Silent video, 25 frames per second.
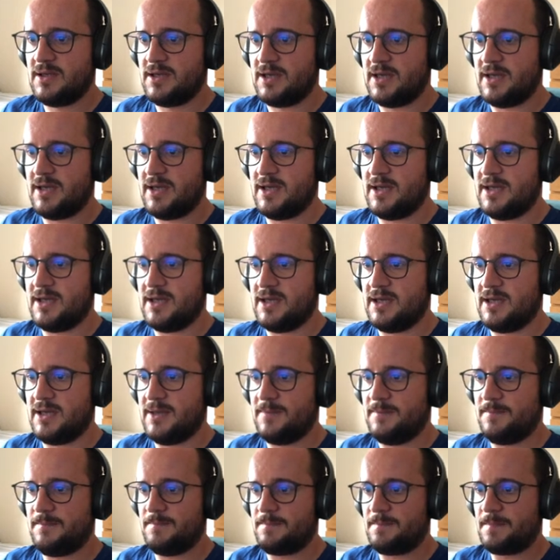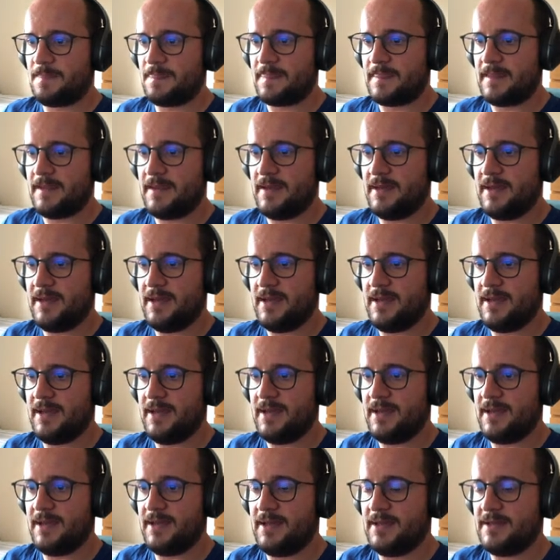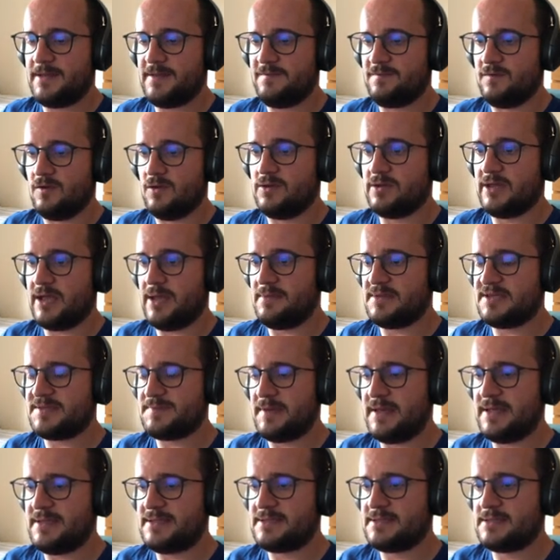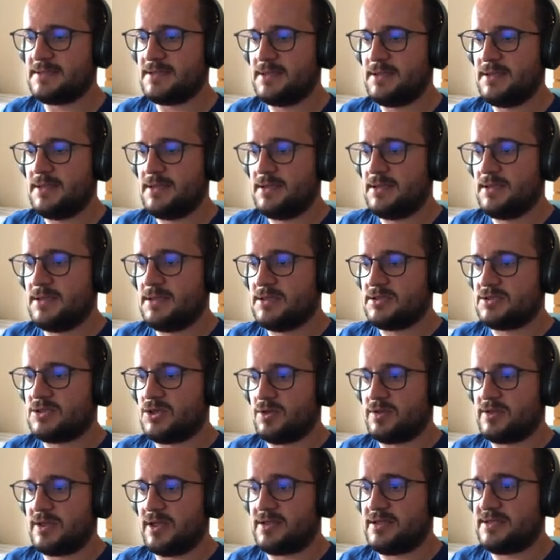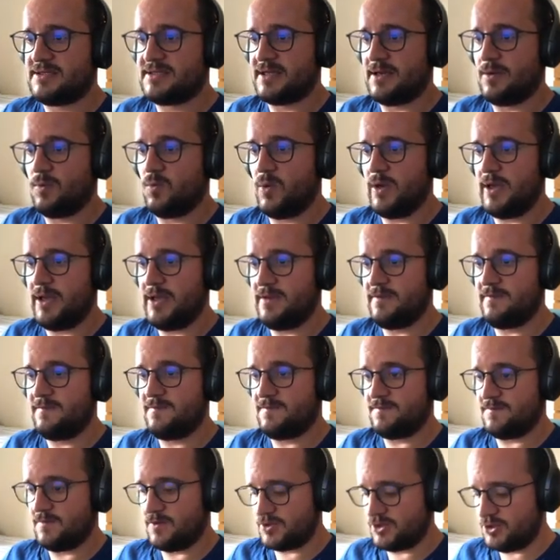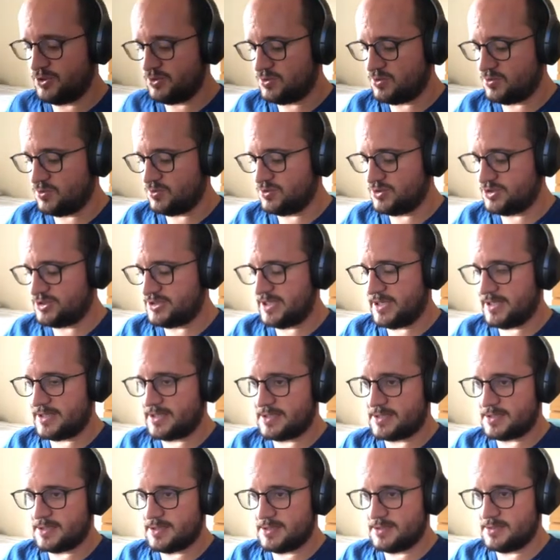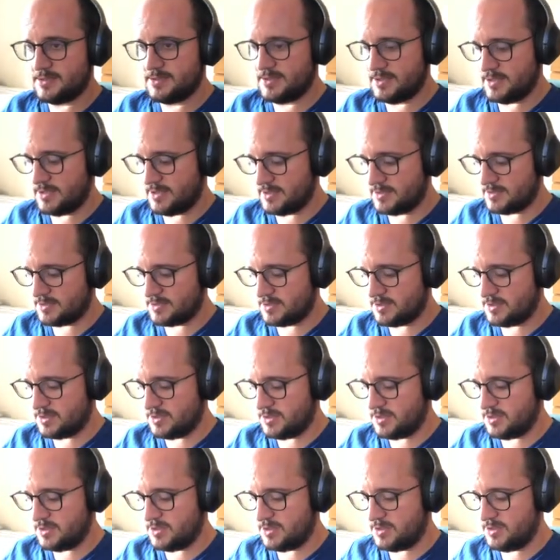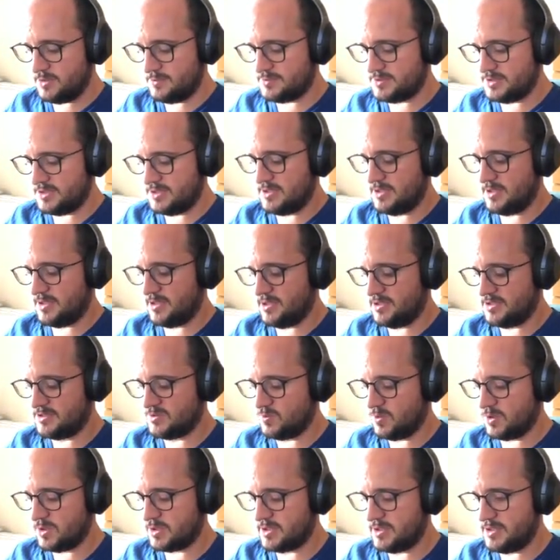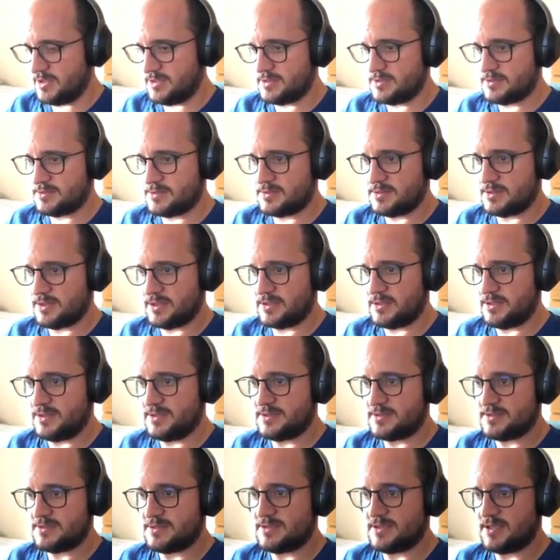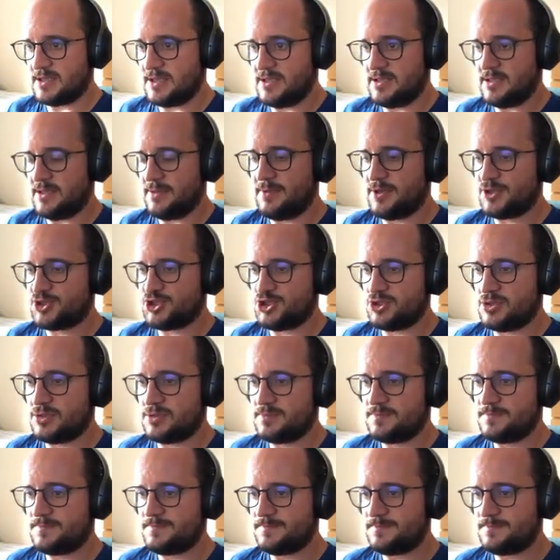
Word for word: um, uh, default namespace. So that is a way for you to check that kubectl is working, that is checking the version,